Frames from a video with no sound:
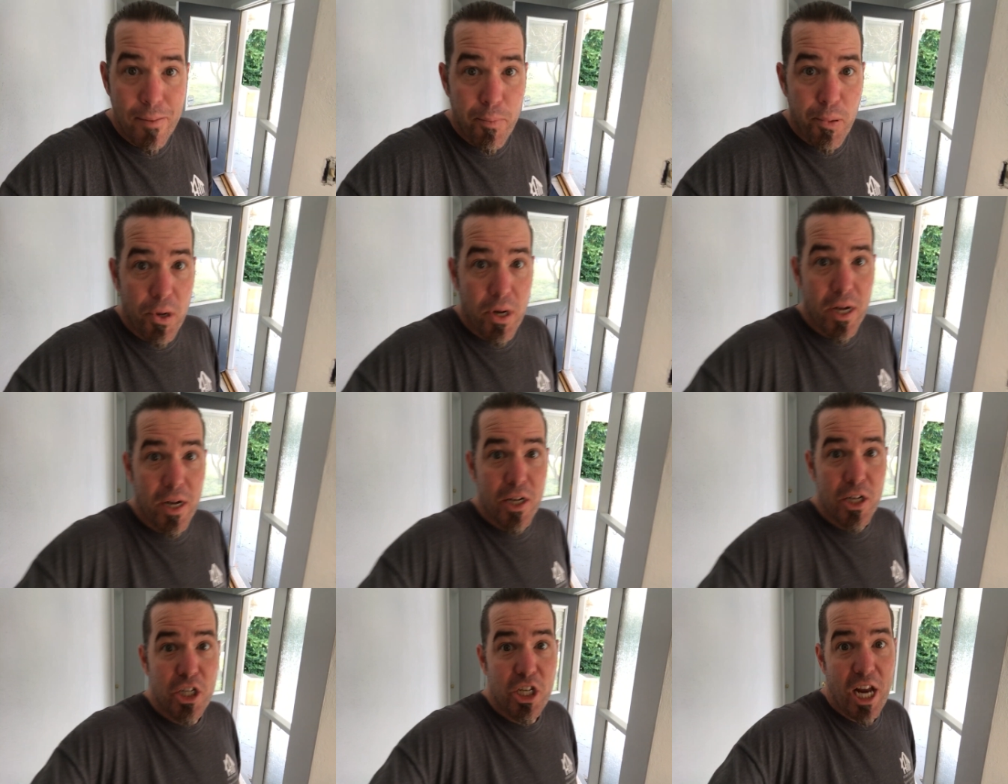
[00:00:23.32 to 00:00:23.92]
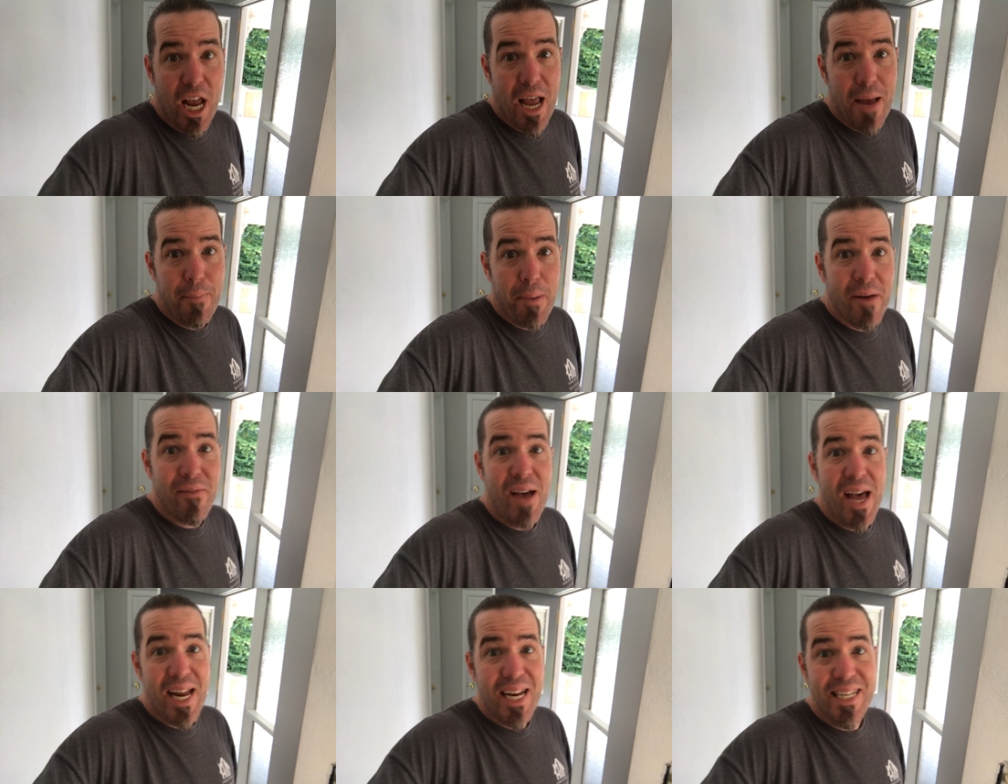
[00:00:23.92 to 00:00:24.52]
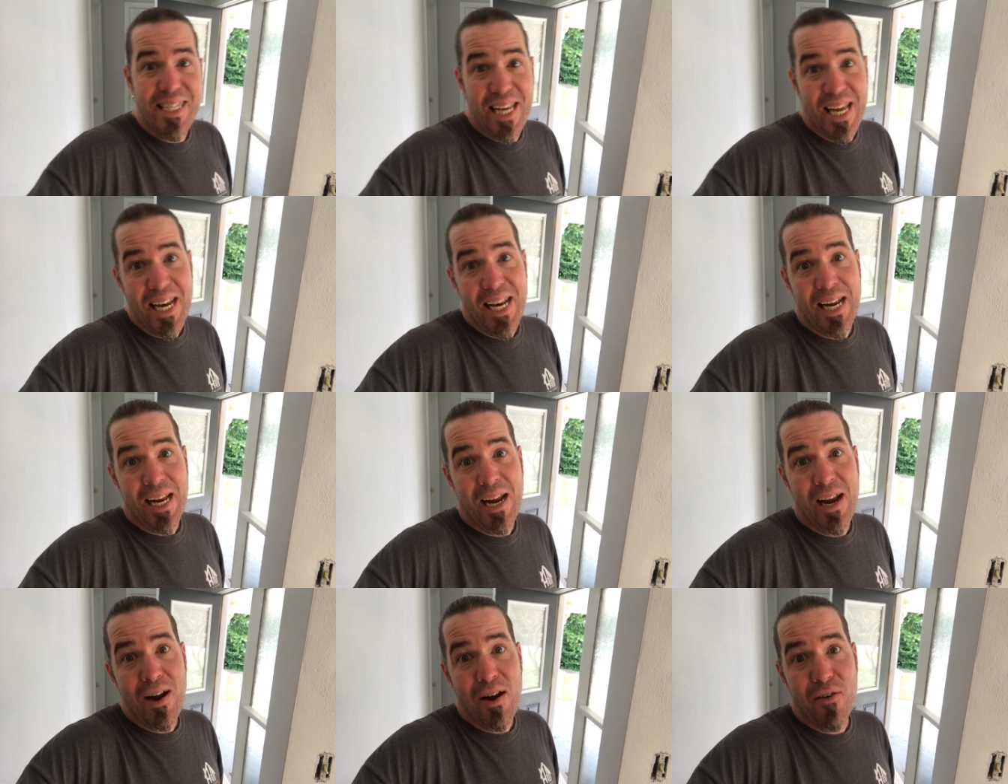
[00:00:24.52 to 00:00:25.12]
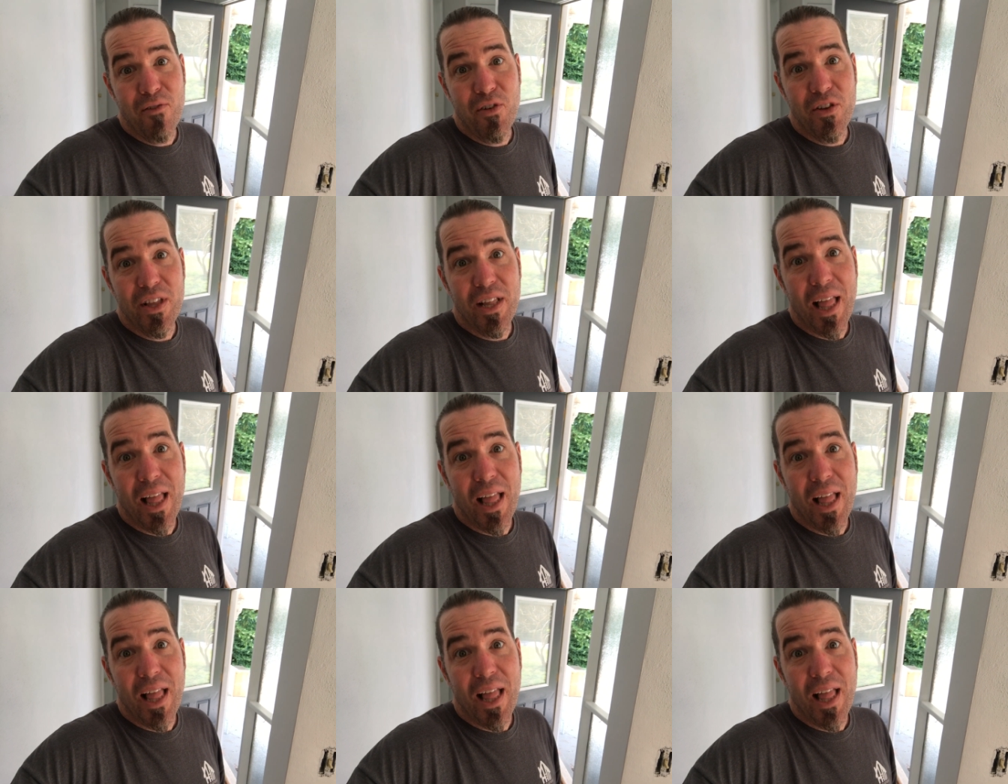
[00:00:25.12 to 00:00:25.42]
in pretty good shape. I've had a tenant here for